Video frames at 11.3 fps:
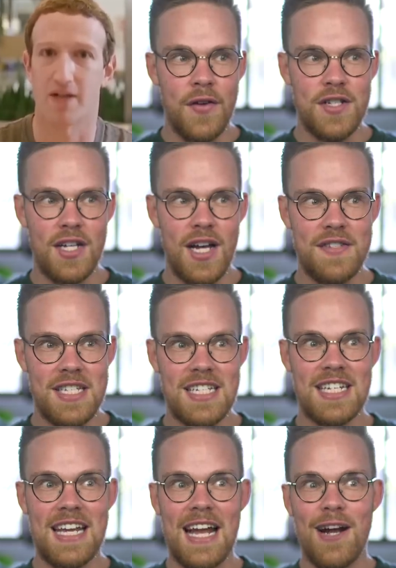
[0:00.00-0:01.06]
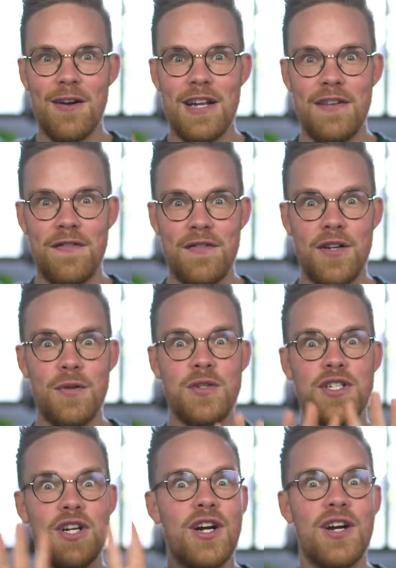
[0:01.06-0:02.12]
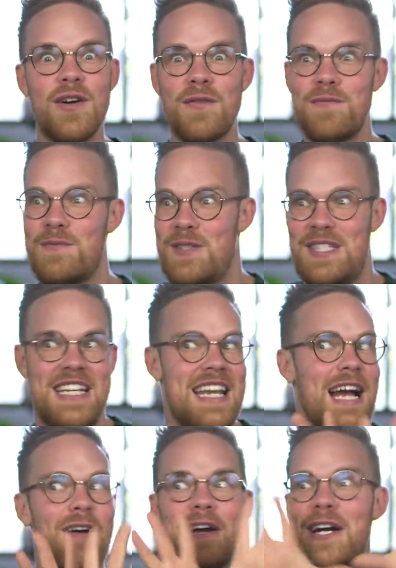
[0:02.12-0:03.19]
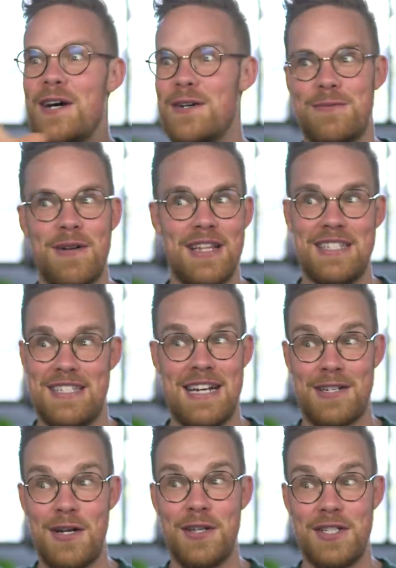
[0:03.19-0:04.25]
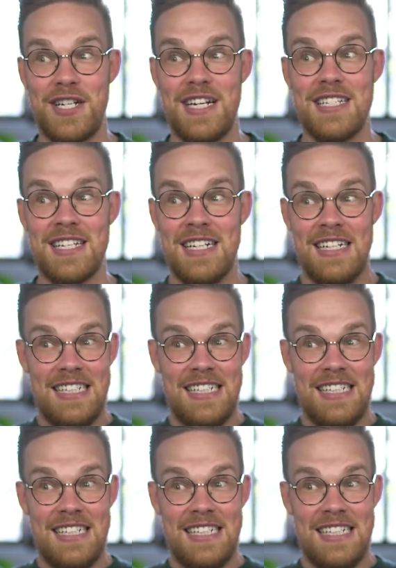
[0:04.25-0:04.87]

There's a lot of scary future scenarios where this technology is,